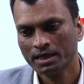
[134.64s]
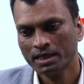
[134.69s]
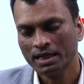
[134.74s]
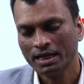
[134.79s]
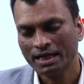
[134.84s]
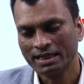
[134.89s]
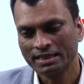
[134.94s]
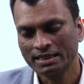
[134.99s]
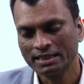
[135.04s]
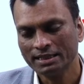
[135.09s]

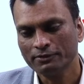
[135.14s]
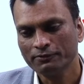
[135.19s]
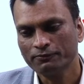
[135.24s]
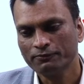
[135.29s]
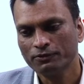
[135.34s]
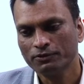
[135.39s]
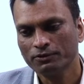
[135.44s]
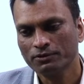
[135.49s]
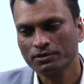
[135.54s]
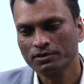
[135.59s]
And
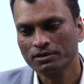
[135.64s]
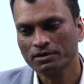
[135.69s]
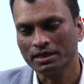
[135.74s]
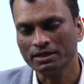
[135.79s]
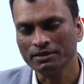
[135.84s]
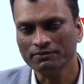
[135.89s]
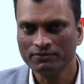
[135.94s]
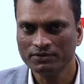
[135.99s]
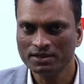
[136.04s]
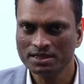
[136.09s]
therefore,
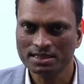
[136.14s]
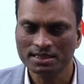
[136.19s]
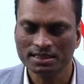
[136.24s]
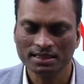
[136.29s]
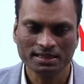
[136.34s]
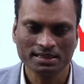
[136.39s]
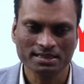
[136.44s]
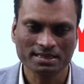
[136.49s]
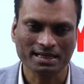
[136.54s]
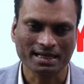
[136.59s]
every
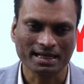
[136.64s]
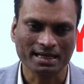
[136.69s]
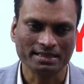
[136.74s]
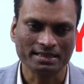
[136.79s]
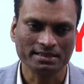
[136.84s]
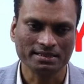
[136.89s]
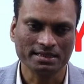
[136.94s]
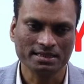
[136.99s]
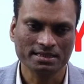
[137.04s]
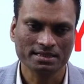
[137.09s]
serious
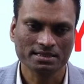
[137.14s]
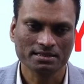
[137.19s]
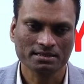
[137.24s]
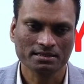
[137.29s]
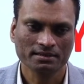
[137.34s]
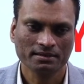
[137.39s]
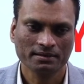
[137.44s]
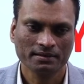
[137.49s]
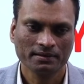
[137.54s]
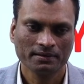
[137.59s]
candidate
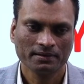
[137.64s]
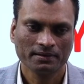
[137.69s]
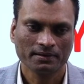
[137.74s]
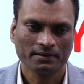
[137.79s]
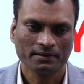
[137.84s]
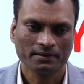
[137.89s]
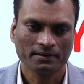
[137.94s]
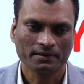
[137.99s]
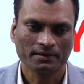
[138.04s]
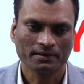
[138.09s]

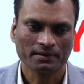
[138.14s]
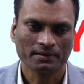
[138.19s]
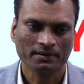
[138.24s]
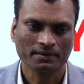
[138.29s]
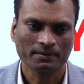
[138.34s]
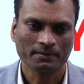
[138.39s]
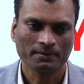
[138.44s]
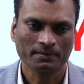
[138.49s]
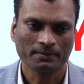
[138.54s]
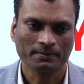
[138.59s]

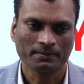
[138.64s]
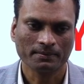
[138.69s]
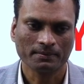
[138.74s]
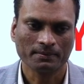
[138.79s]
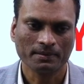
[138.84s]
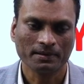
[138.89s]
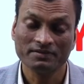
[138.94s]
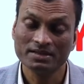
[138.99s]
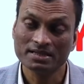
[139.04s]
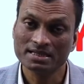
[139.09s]

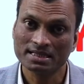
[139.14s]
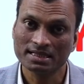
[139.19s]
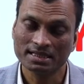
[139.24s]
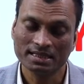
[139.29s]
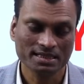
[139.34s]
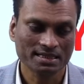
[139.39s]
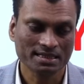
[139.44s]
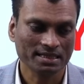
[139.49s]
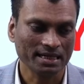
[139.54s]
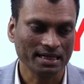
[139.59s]

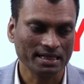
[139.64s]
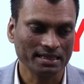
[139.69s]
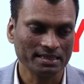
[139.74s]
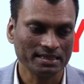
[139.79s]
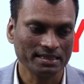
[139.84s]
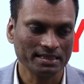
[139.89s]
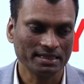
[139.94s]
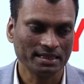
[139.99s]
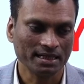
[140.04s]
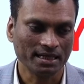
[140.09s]

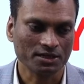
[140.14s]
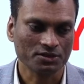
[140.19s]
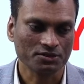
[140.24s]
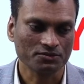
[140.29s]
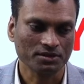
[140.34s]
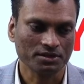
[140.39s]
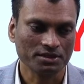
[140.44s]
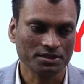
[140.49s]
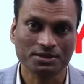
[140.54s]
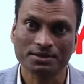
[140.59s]

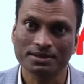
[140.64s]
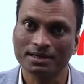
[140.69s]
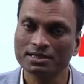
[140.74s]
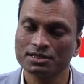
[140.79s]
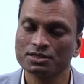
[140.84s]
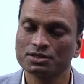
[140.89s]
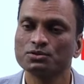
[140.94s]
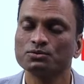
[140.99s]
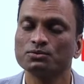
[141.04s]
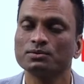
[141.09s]
actually
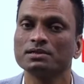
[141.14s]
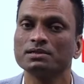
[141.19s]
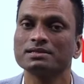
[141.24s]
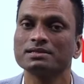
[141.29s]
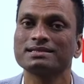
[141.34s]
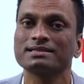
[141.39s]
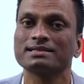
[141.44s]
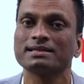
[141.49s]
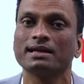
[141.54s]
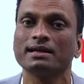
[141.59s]
tries to
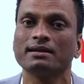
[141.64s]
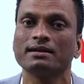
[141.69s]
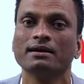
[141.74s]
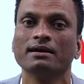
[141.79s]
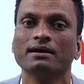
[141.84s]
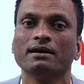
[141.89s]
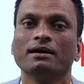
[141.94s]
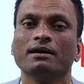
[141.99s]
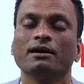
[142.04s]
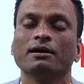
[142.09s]
understand
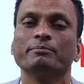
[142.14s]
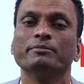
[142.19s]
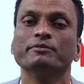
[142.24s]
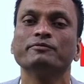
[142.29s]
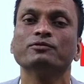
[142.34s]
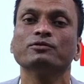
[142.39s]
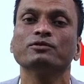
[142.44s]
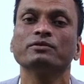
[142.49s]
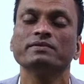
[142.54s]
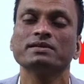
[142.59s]

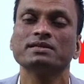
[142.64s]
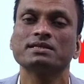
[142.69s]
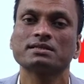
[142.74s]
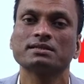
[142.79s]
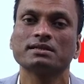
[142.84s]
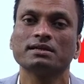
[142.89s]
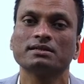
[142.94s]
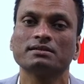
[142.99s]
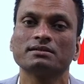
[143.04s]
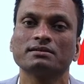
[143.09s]
before we
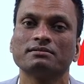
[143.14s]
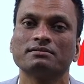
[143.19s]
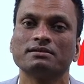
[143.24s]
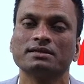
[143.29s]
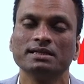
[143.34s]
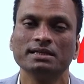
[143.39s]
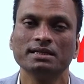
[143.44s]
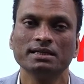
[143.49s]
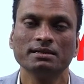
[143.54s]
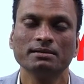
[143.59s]
start
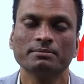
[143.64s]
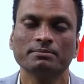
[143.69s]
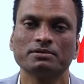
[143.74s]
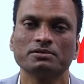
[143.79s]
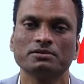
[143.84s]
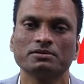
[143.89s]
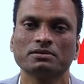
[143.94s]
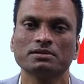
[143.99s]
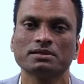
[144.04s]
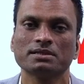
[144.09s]
reading a
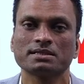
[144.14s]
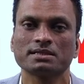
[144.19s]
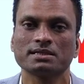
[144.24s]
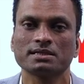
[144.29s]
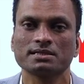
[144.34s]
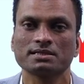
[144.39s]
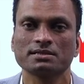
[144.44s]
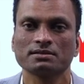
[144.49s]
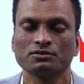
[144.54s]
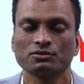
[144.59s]
particular
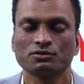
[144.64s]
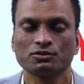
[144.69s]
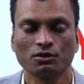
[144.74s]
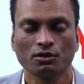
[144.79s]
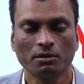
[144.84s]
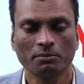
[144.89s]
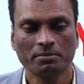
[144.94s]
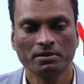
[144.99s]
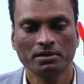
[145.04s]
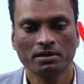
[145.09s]
section or
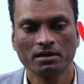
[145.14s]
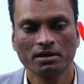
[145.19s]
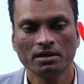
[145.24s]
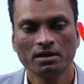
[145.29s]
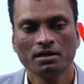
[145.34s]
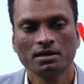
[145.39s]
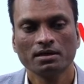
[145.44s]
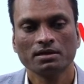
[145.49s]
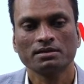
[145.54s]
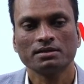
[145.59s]
topic,
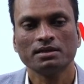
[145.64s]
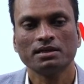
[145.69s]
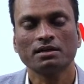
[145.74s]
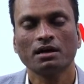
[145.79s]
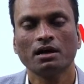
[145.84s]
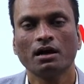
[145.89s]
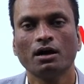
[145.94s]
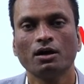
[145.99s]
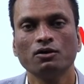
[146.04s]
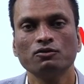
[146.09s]
that
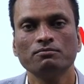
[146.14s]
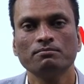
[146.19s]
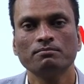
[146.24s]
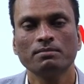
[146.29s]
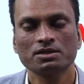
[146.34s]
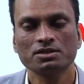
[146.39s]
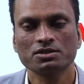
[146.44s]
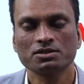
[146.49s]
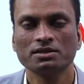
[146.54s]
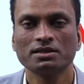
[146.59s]
how
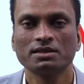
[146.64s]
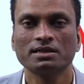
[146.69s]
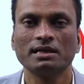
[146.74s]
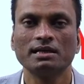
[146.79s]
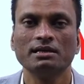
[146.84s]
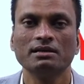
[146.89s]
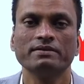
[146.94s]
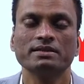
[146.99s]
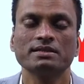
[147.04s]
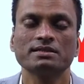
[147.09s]
much the
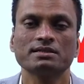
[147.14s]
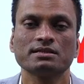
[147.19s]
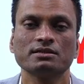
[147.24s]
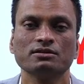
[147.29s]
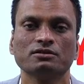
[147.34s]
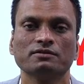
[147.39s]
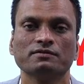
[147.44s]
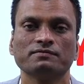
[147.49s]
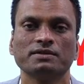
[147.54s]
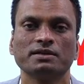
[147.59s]
relevancy
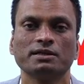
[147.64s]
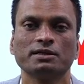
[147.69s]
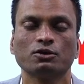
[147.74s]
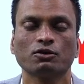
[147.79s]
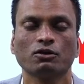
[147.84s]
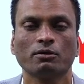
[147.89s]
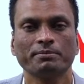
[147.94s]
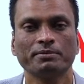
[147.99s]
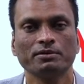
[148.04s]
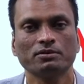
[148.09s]
of that
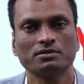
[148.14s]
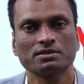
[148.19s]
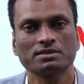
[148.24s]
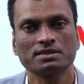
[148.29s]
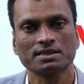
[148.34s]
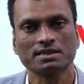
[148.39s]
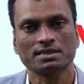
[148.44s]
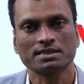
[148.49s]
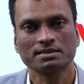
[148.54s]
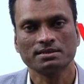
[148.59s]
topic or
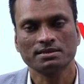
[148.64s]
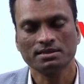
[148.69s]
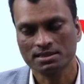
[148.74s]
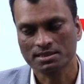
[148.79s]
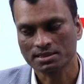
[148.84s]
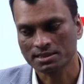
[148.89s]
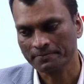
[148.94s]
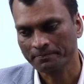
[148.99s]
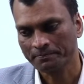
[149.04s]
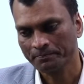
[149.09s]
section
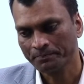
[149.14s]
is.